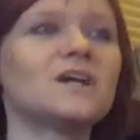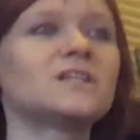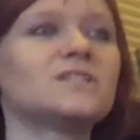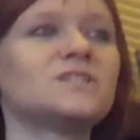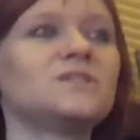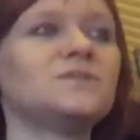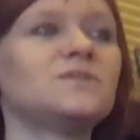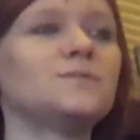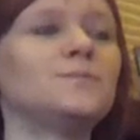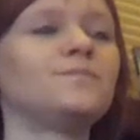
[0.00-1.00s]
Start
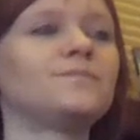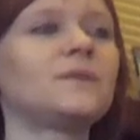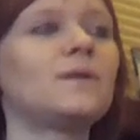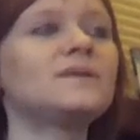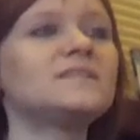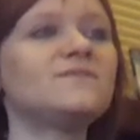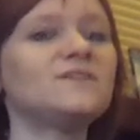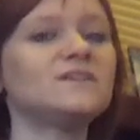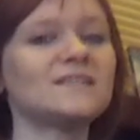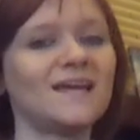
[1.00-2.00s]
to notice if
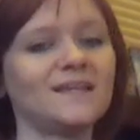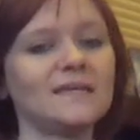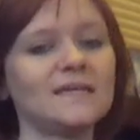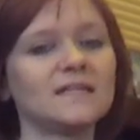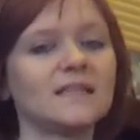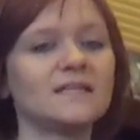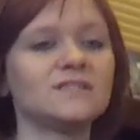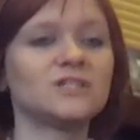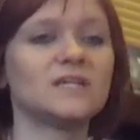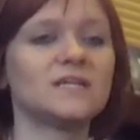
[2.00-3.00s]
there's any
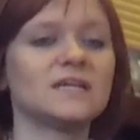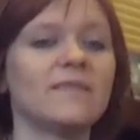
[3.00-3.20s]
clenching